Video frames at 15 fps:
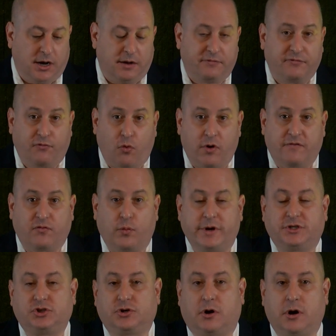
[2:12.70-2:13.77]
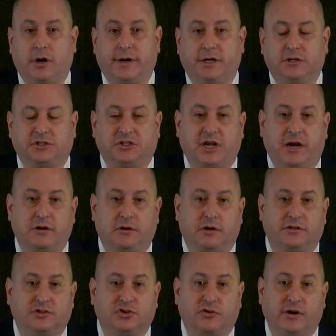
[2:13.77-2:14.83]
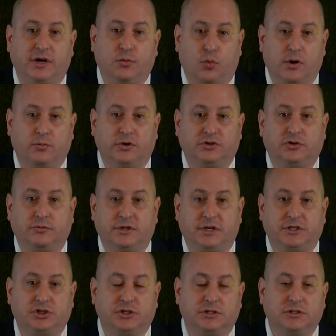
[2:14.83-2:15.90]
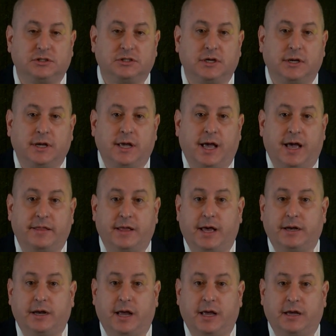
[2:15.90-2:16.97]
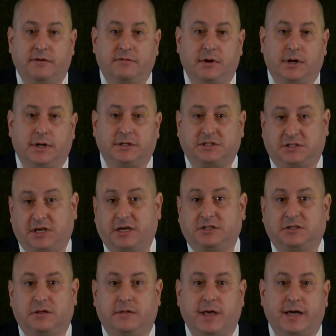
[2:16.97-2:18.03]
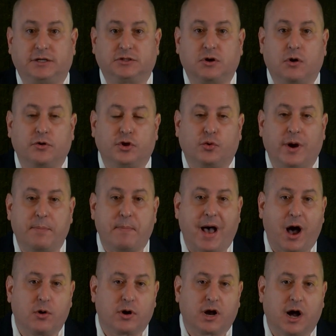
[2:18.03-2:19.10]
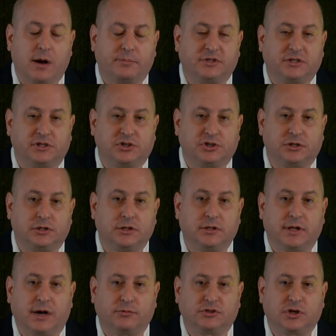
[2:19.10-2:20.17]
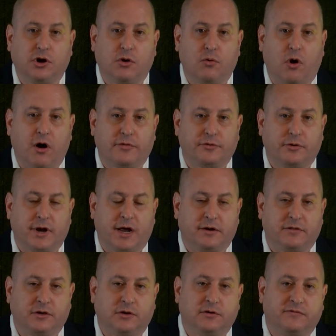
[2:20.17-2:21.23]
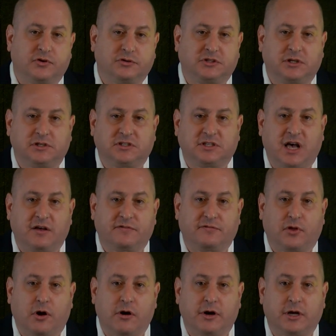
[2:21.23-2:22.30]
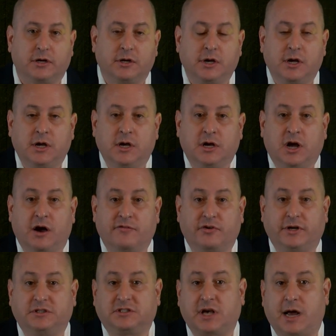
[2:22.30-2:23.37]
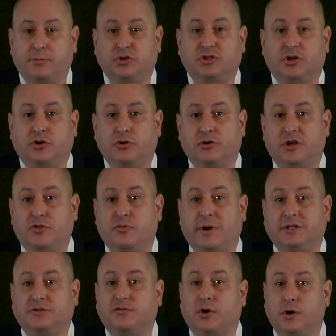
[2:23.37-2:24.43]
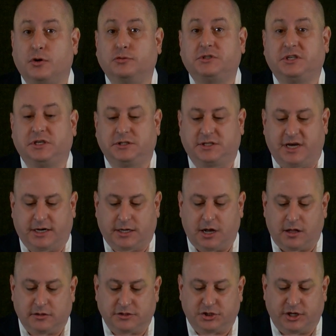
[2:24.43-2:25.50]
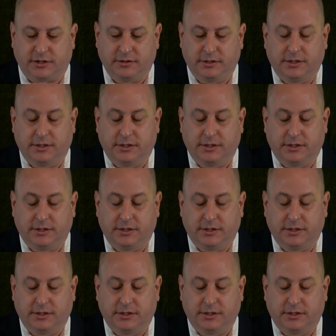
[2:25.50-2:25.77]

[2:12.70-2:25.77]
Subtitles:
4 of which are illustrated on the screen, 1 with 2 editions, and then a 6th that is called The Great Power Competition that was co-authored out of the University of South Florida, covering cybersecurity threats for OT technology.